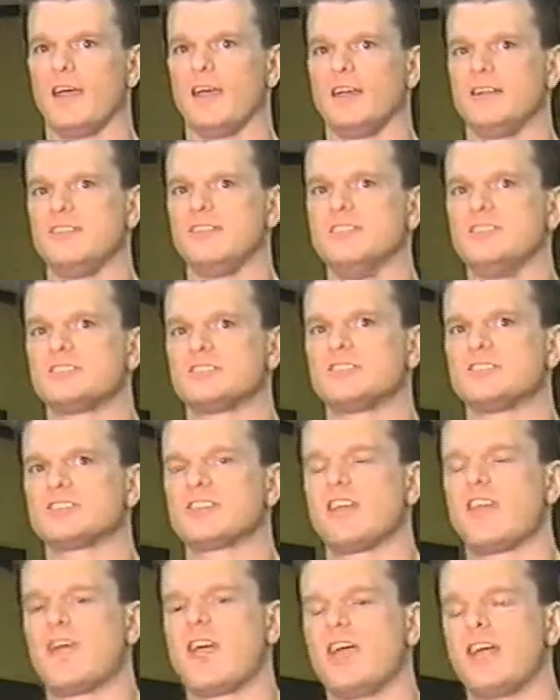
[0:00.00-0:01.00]
And he says,
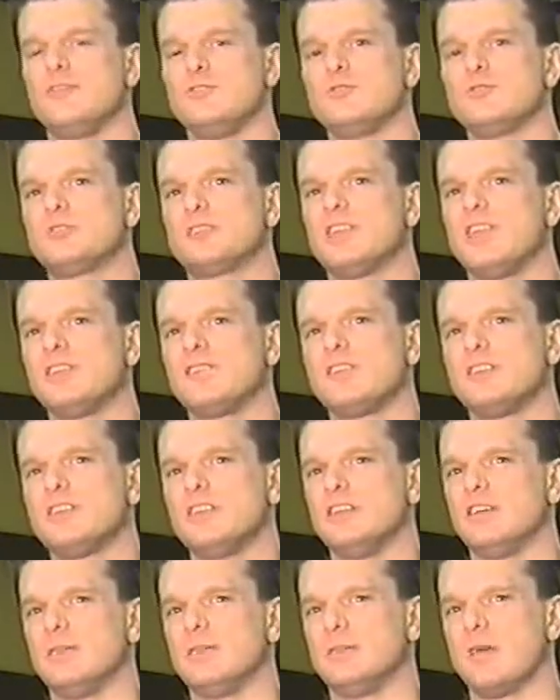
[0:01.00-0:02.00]
Have you given
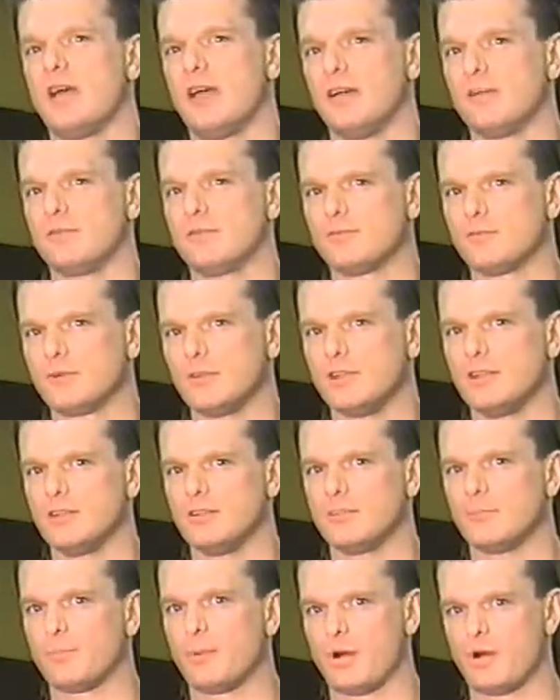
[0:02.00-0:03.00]
him every
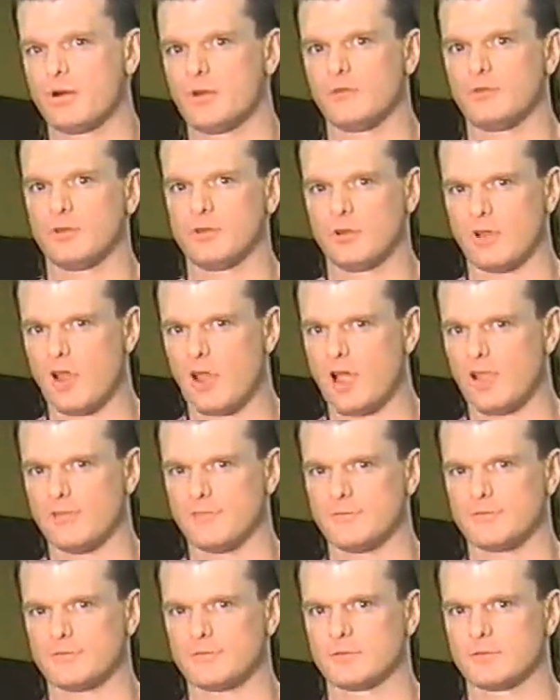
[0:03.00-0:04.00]
part of your
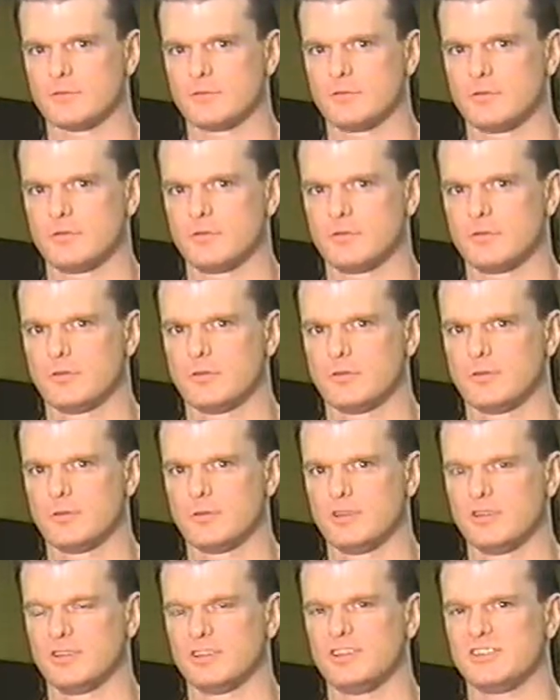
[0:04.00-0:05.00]
life?
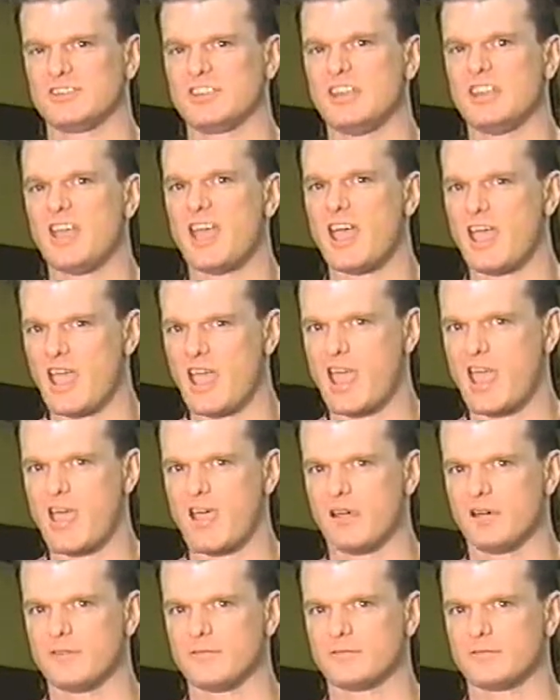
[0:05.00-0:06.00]
Does he
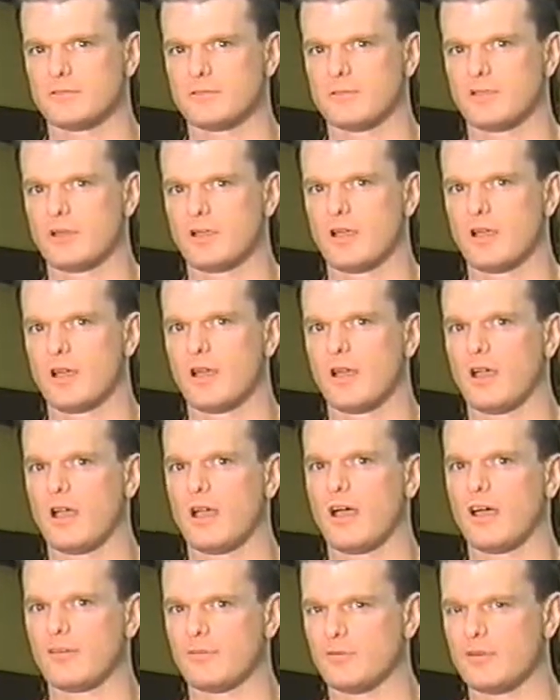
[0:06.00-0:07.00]
have
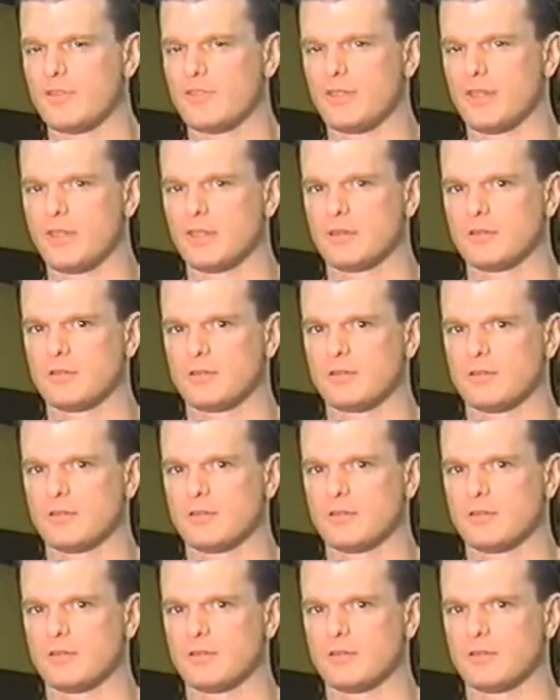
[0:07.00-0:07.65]
everything?